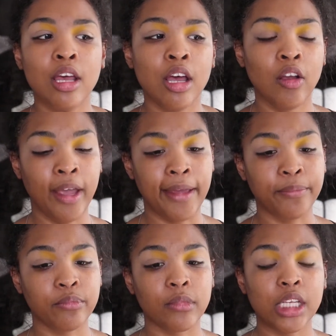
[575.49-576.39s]
okay,
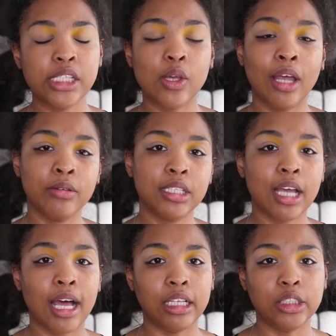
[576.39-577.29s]
so I went to
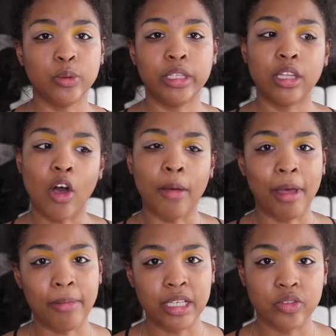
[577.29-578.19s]
college with all my
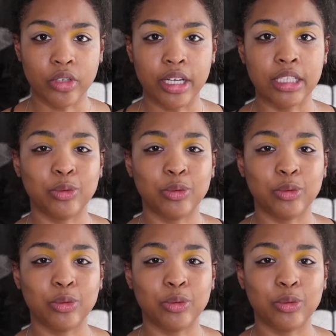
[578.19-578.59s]
best friends.